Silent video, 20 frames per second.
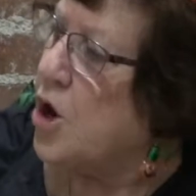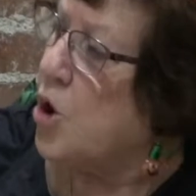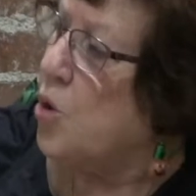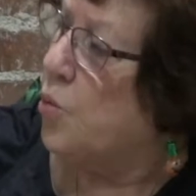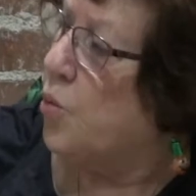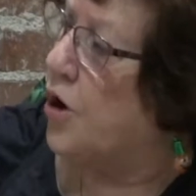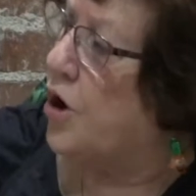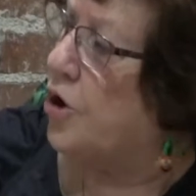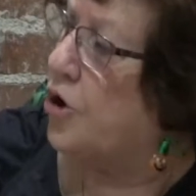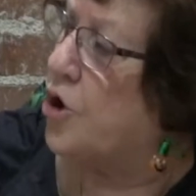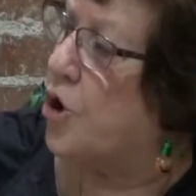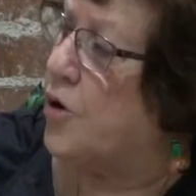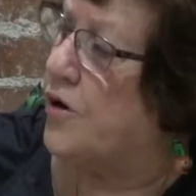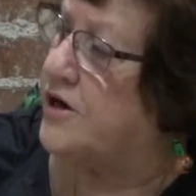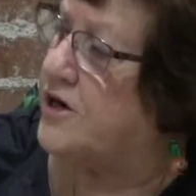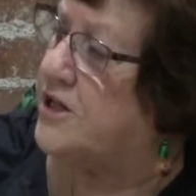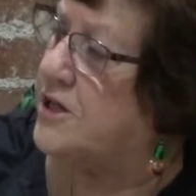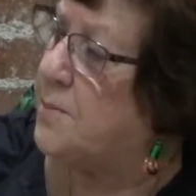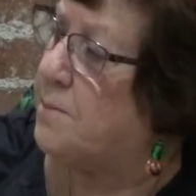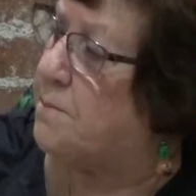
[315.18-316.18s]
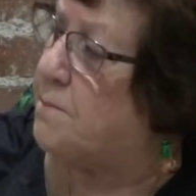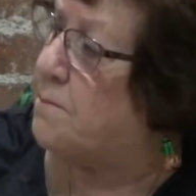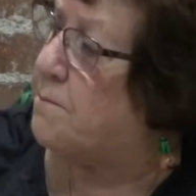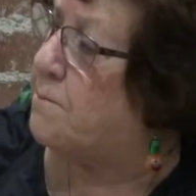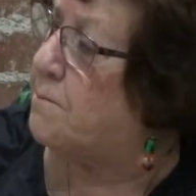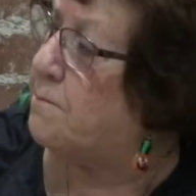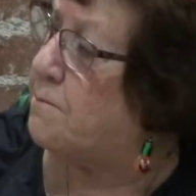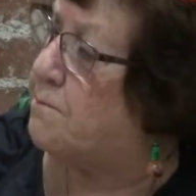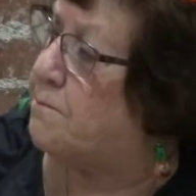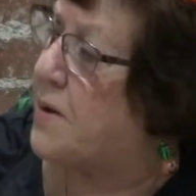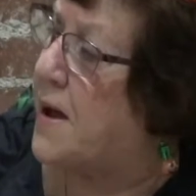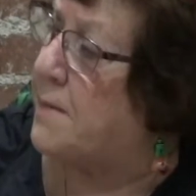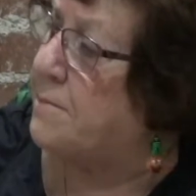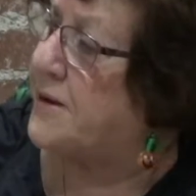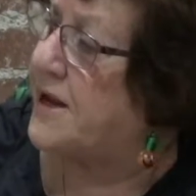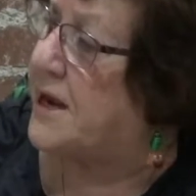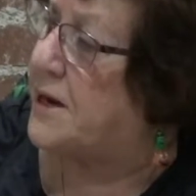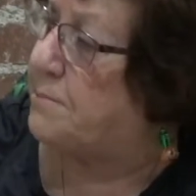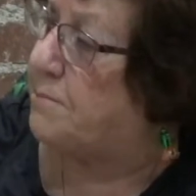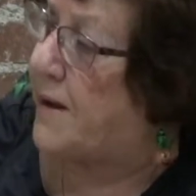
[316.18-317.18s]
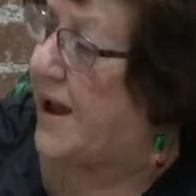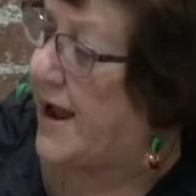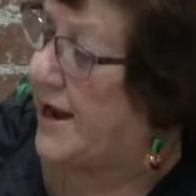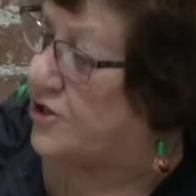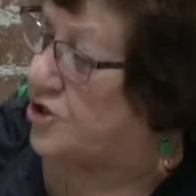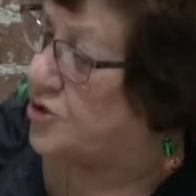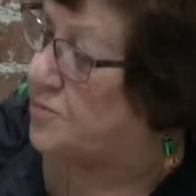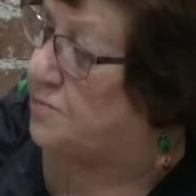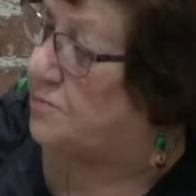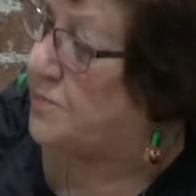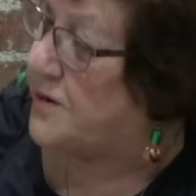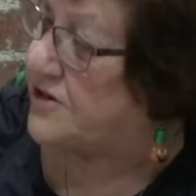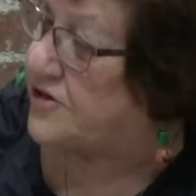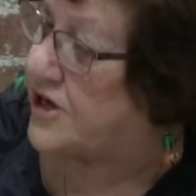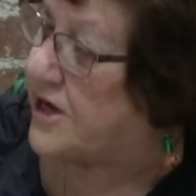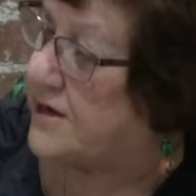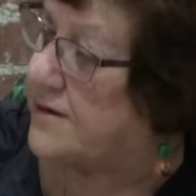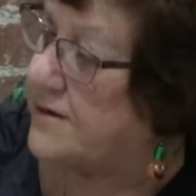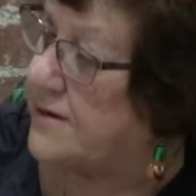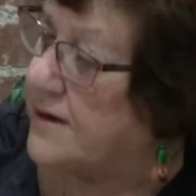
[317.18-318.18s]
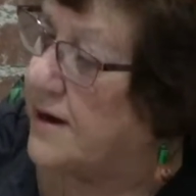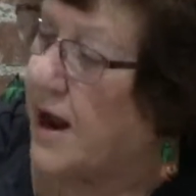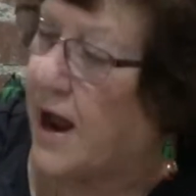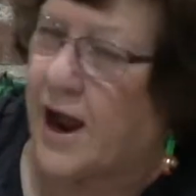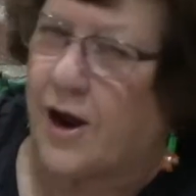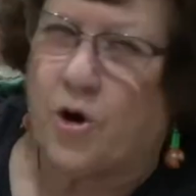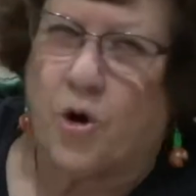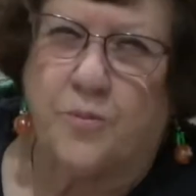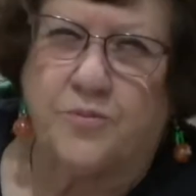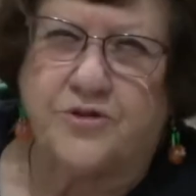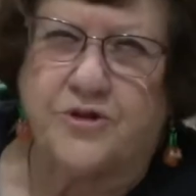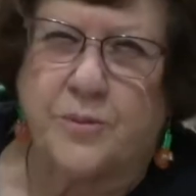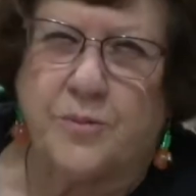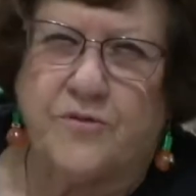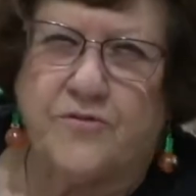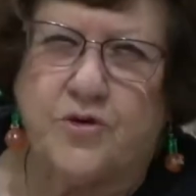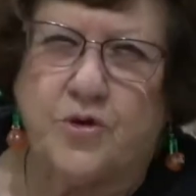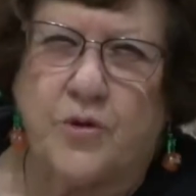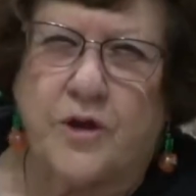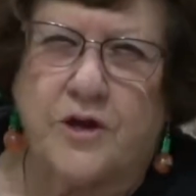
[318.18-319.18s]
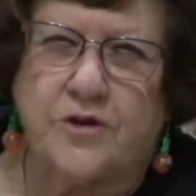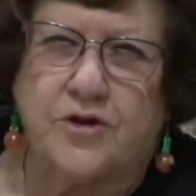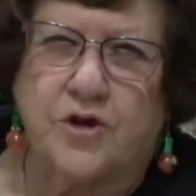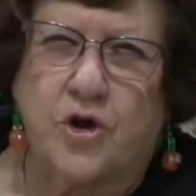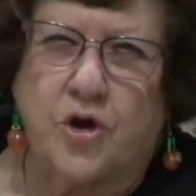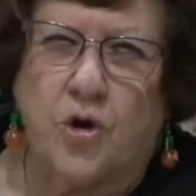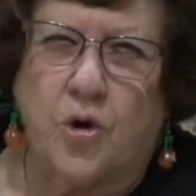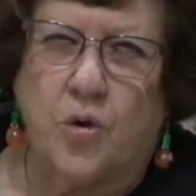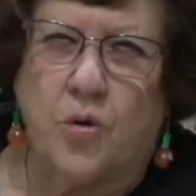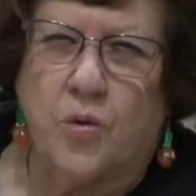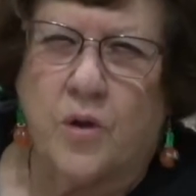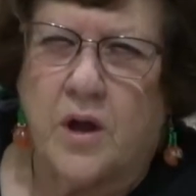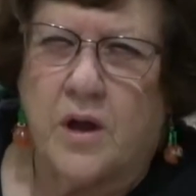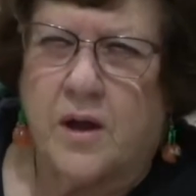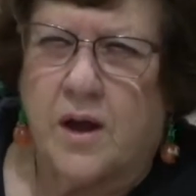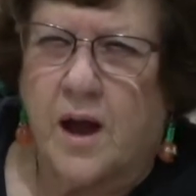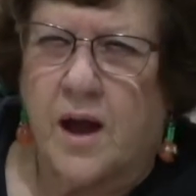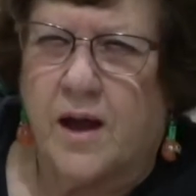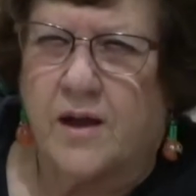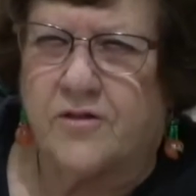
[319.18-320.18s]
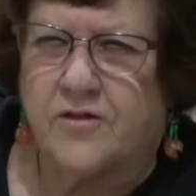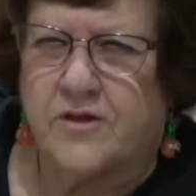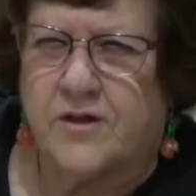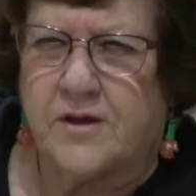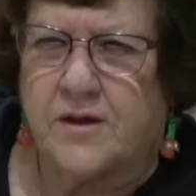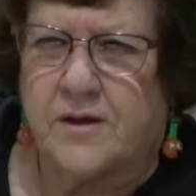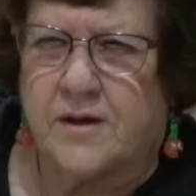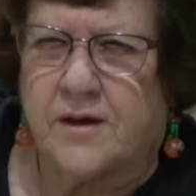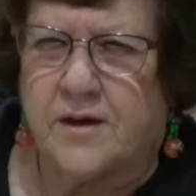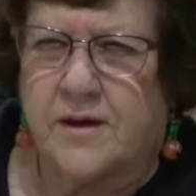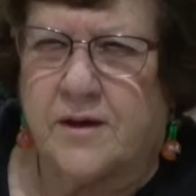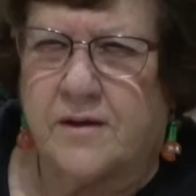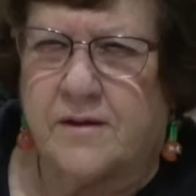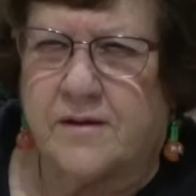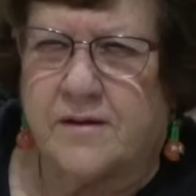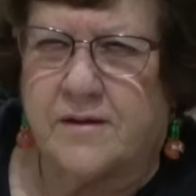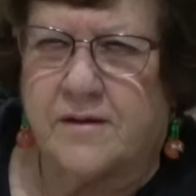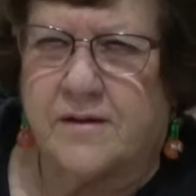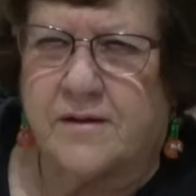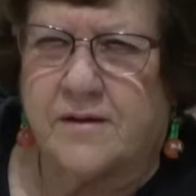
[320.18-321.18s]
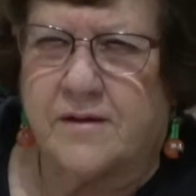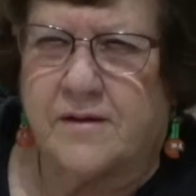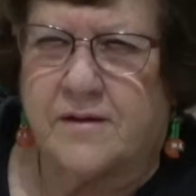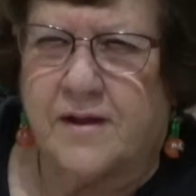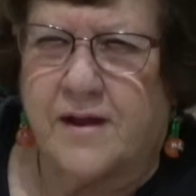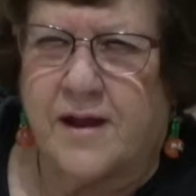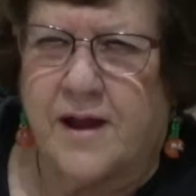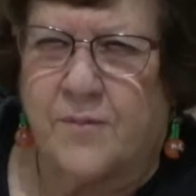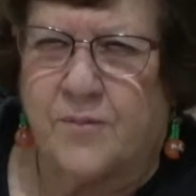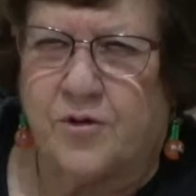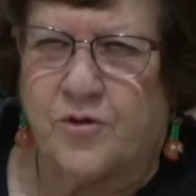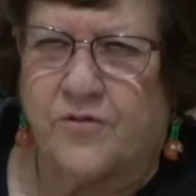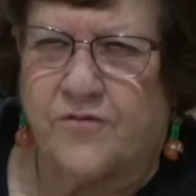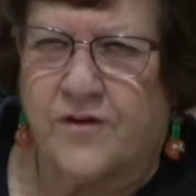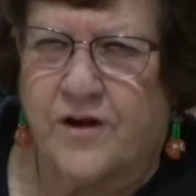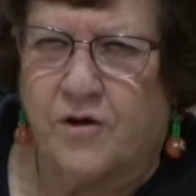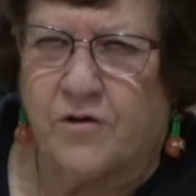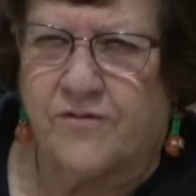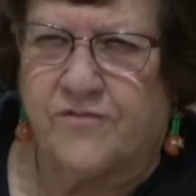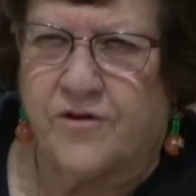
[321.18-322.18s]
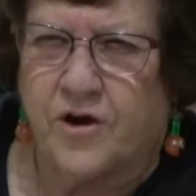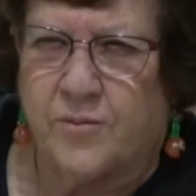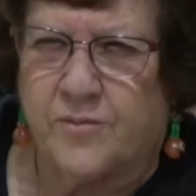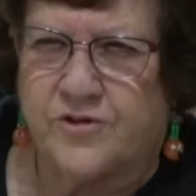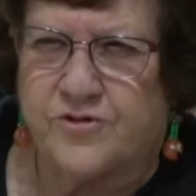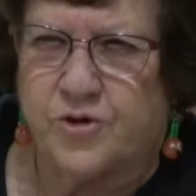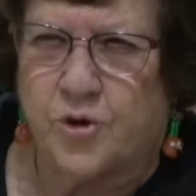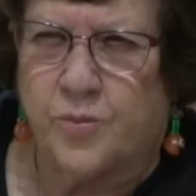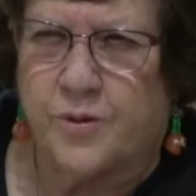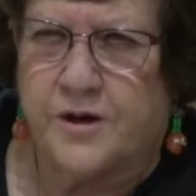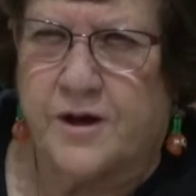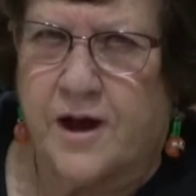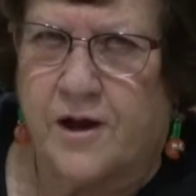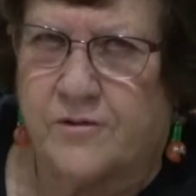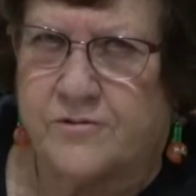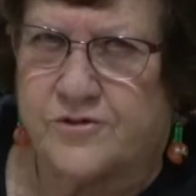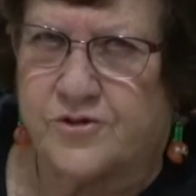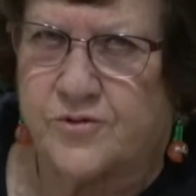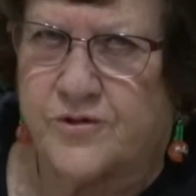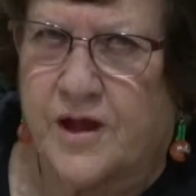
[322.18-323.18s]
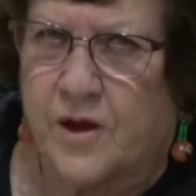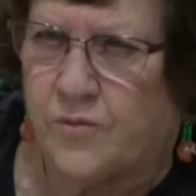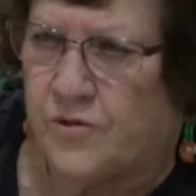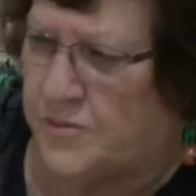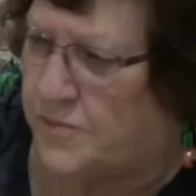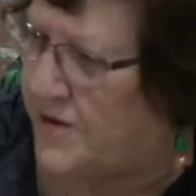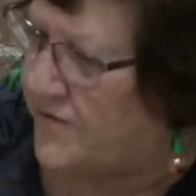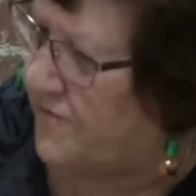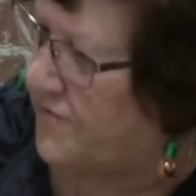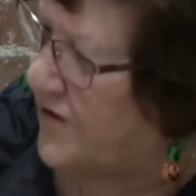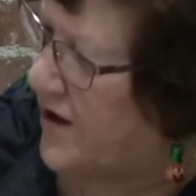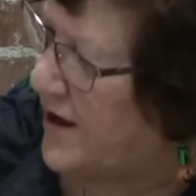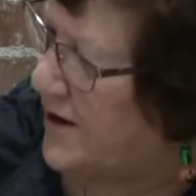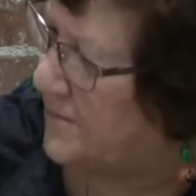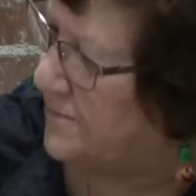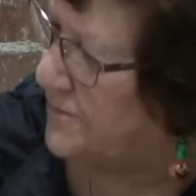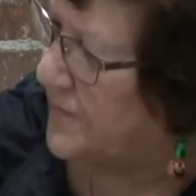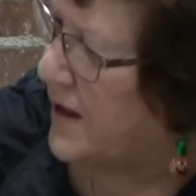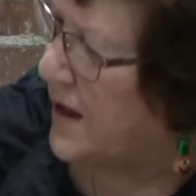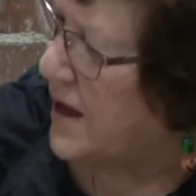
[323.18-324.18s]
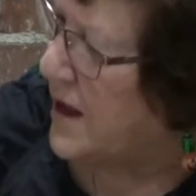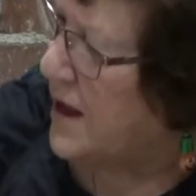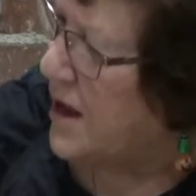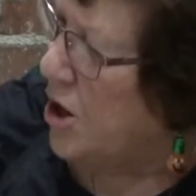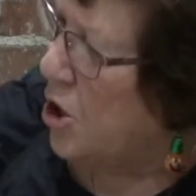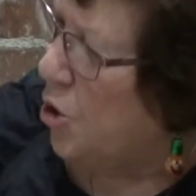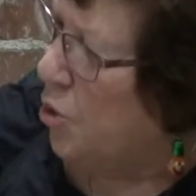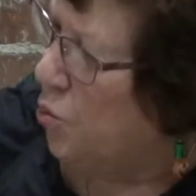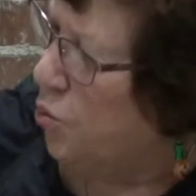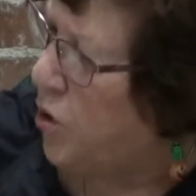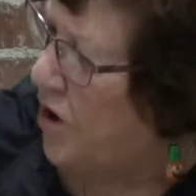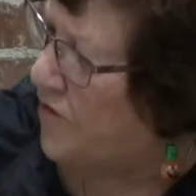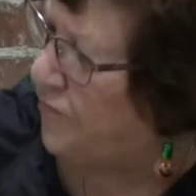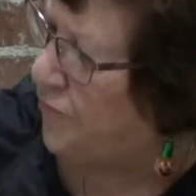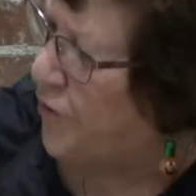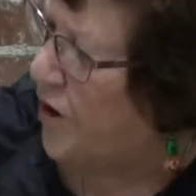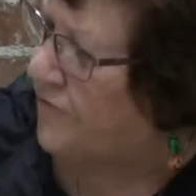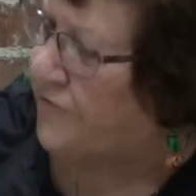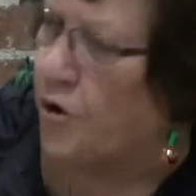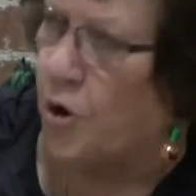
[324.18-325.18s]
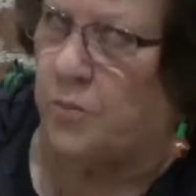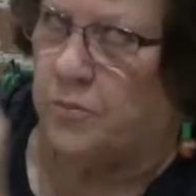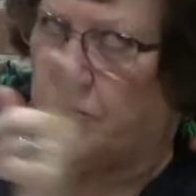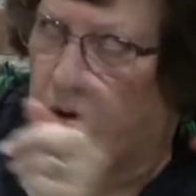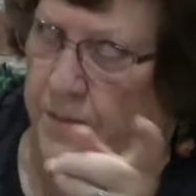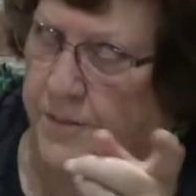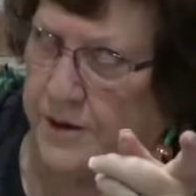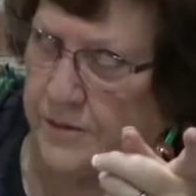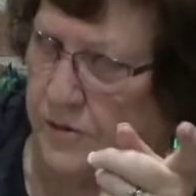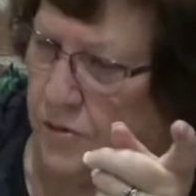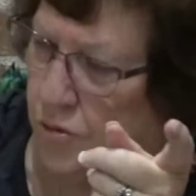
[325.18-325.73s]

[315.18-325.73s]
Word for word: We're going to the pumpkin patch, Biscuit. I hope some of you get to go. I think uh, Flower Farm is open now, so that would be fun. Whoop, Oh, wait a minute.